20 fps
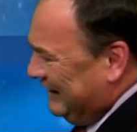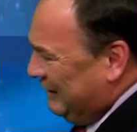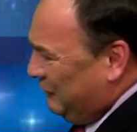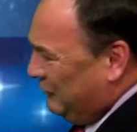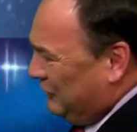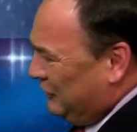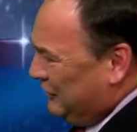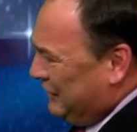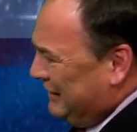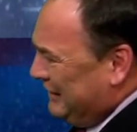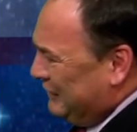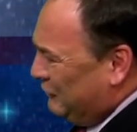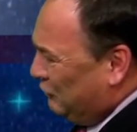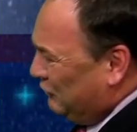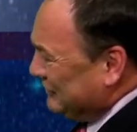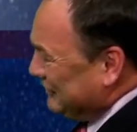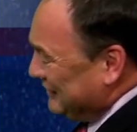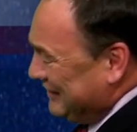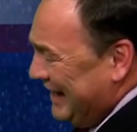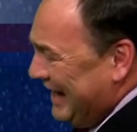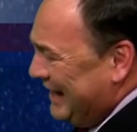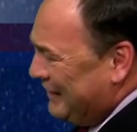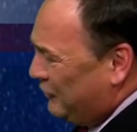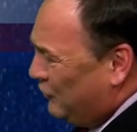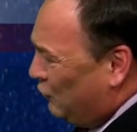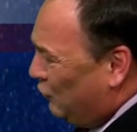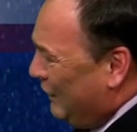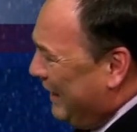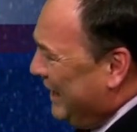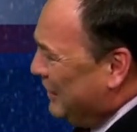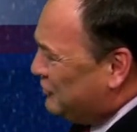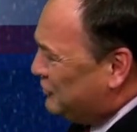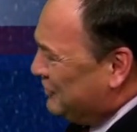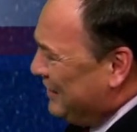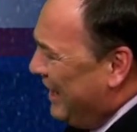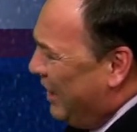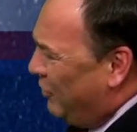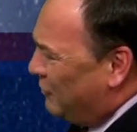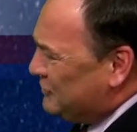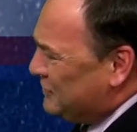We're looking at scattered rain
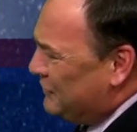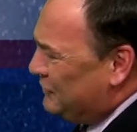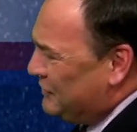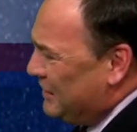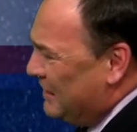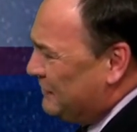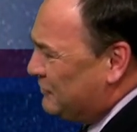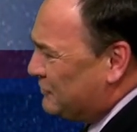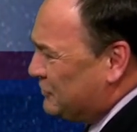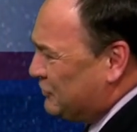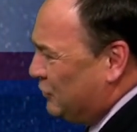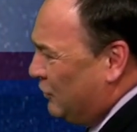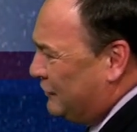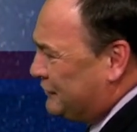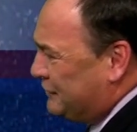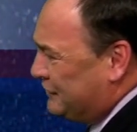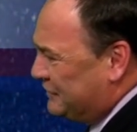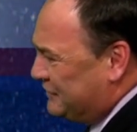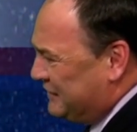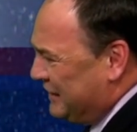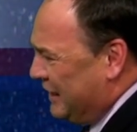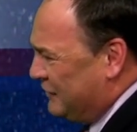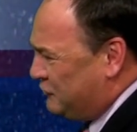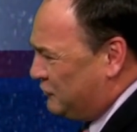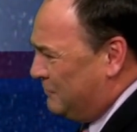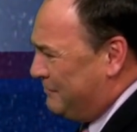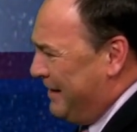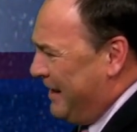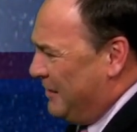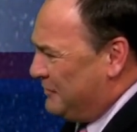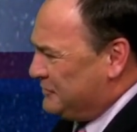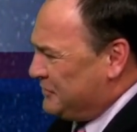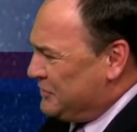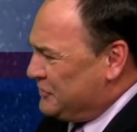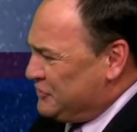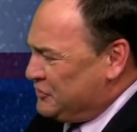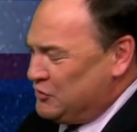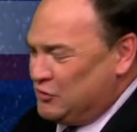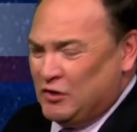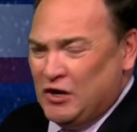showers and thunderstorms in the central
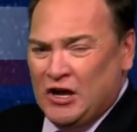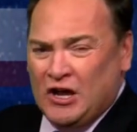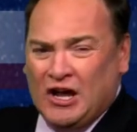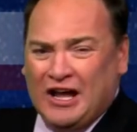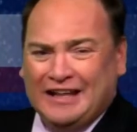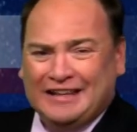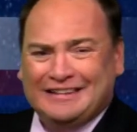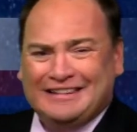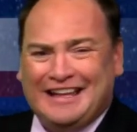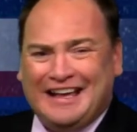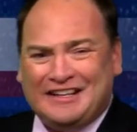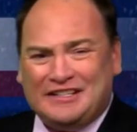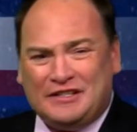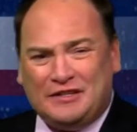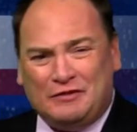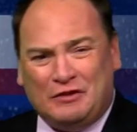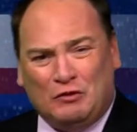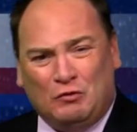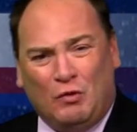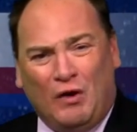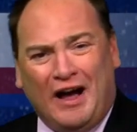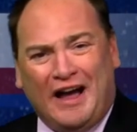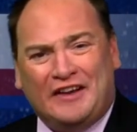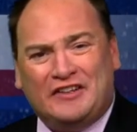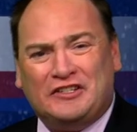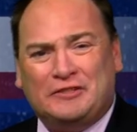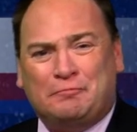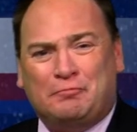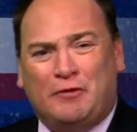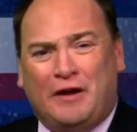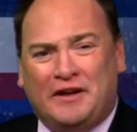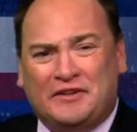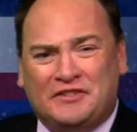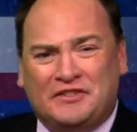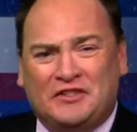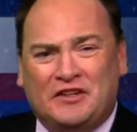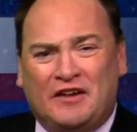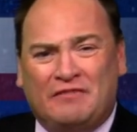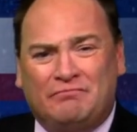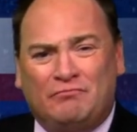mountains, so less of the widespread
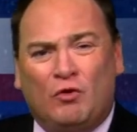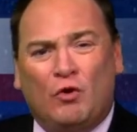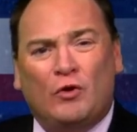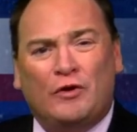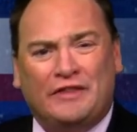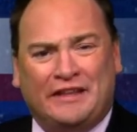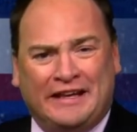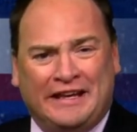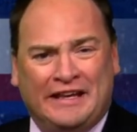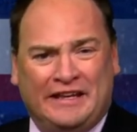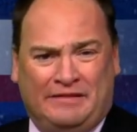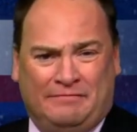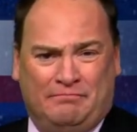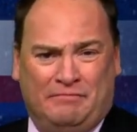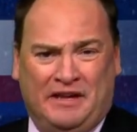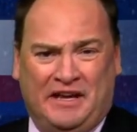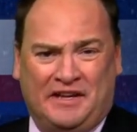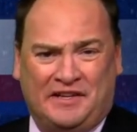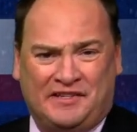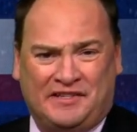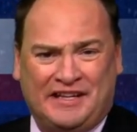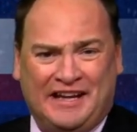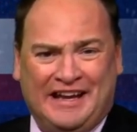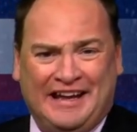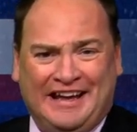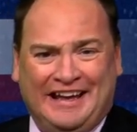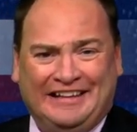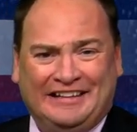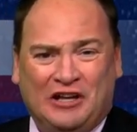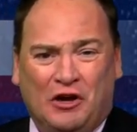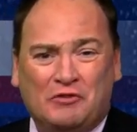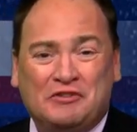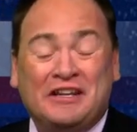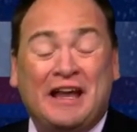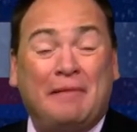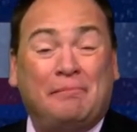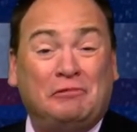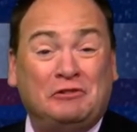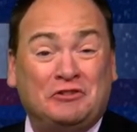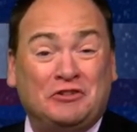stuff, more of the hit and miss. Low
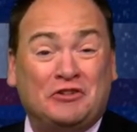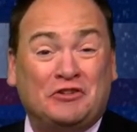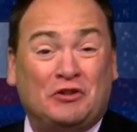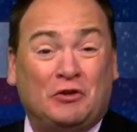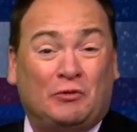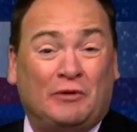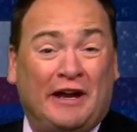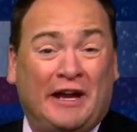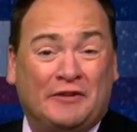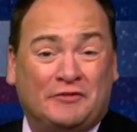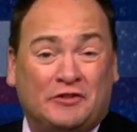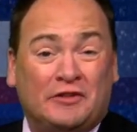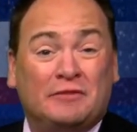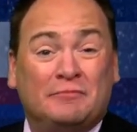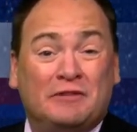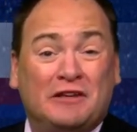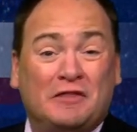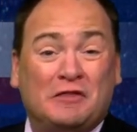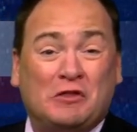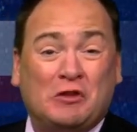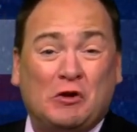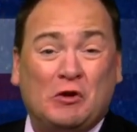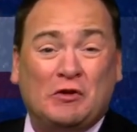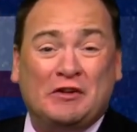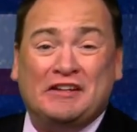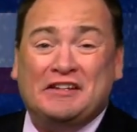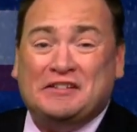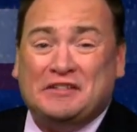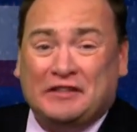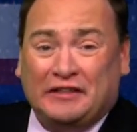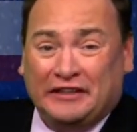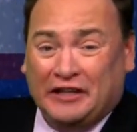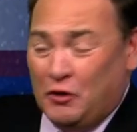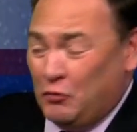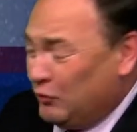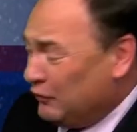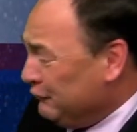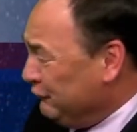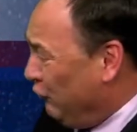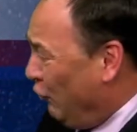temperatures will range from the mid 30s,
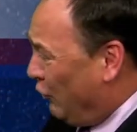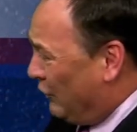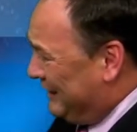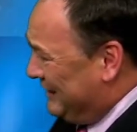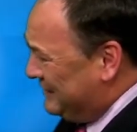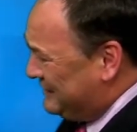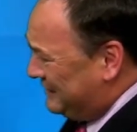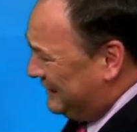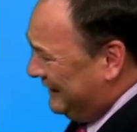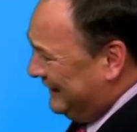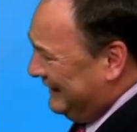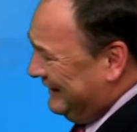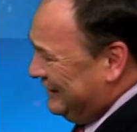lower 40s.